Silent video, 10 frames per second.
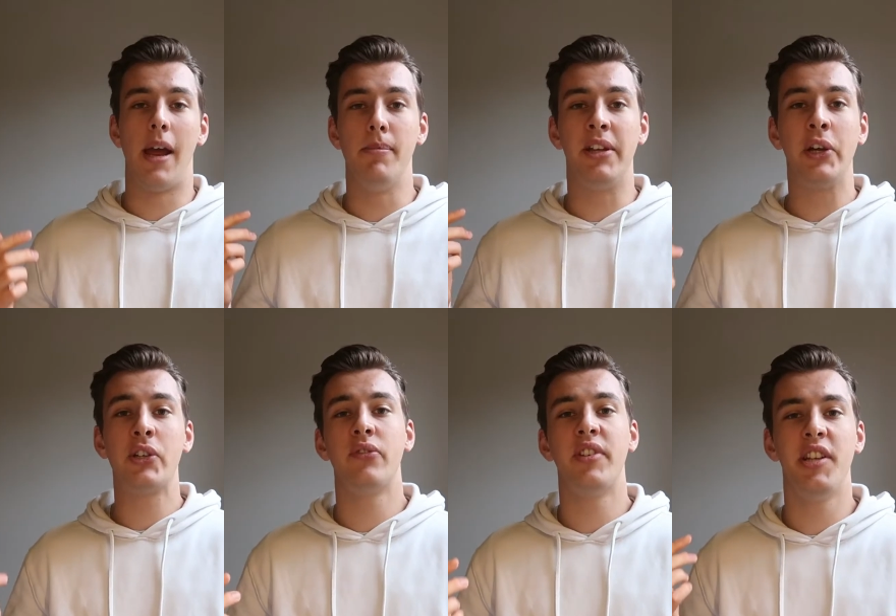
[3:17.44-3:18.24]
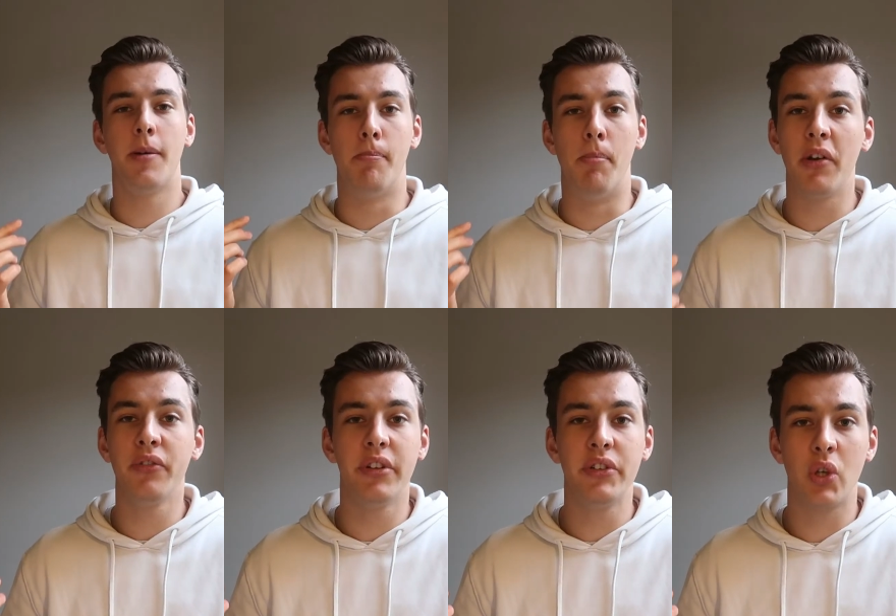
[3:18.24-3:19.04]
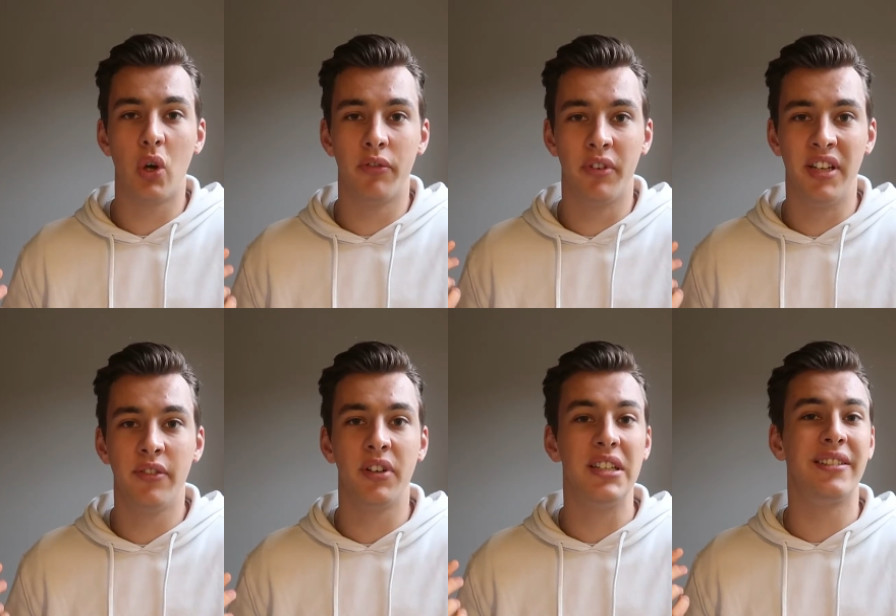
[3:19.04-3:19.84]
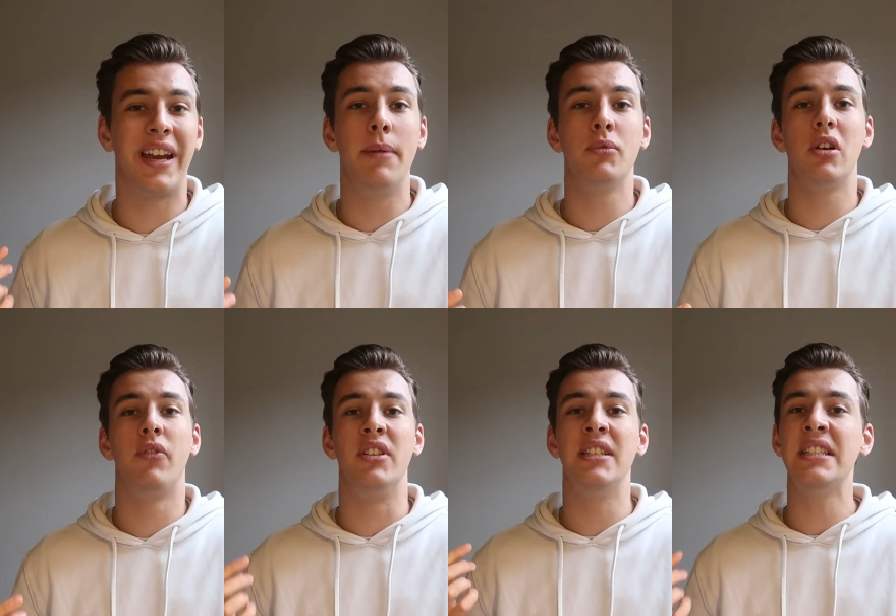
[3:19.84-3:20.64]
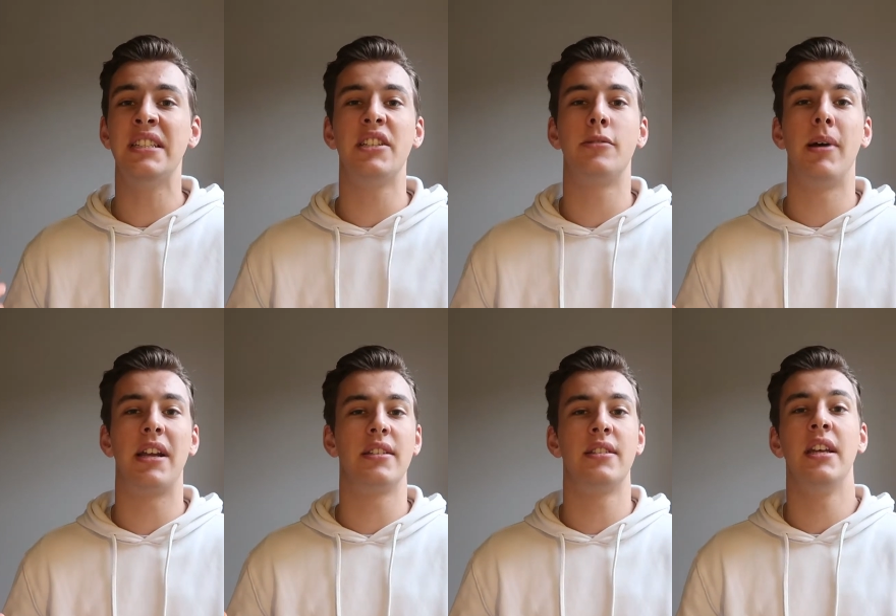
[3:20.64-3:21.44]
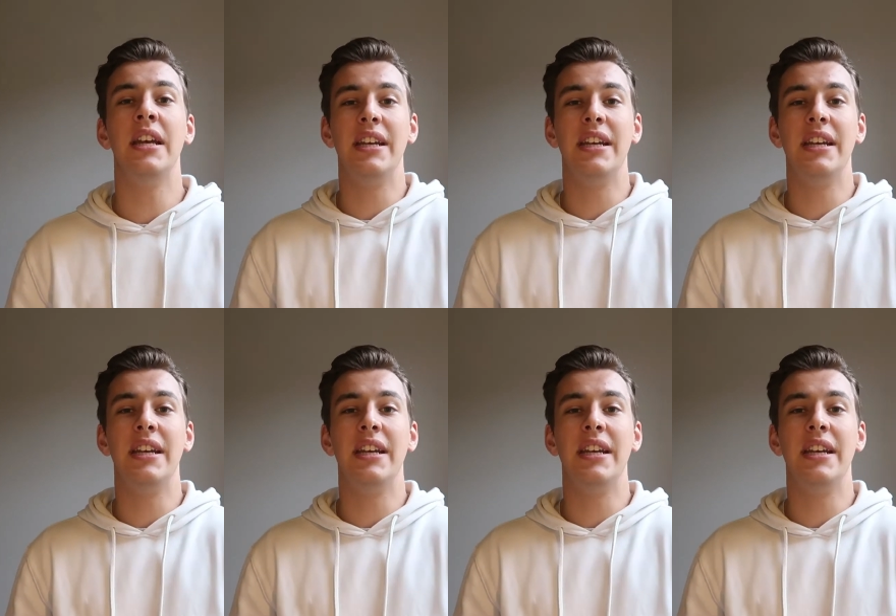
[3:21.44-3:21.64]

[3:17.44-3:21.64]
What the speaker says: And because of the abundance of different types of resistance bands,